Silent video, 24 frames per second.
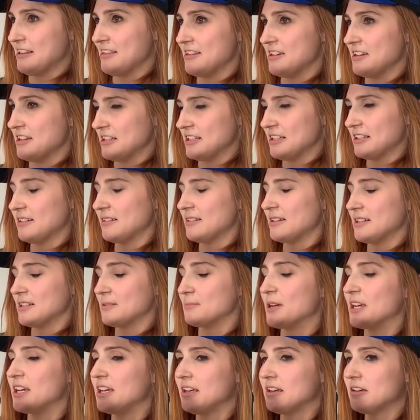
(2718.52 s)
Okay. I think it is
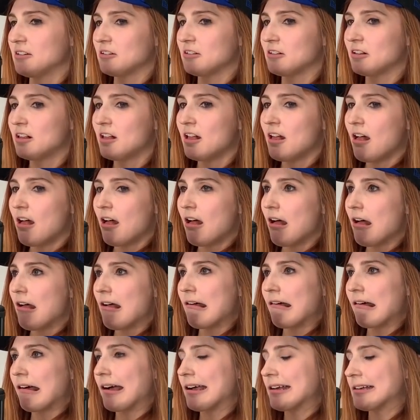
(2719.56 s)
my handle. It'll be in the
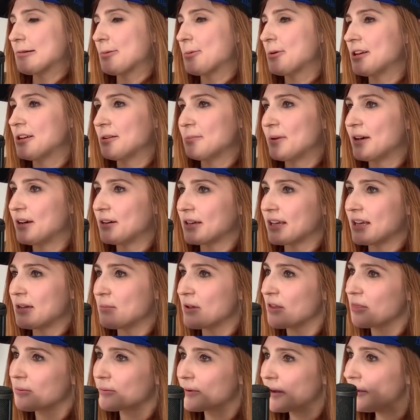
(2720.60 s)
description. I tweet about
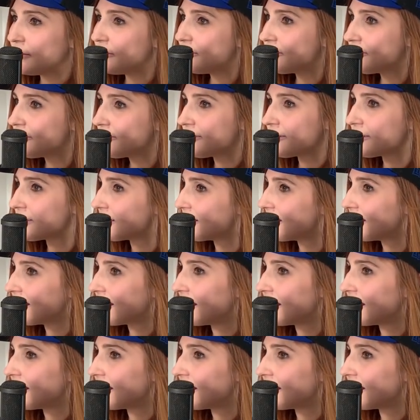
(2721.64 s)
Game of Thrones.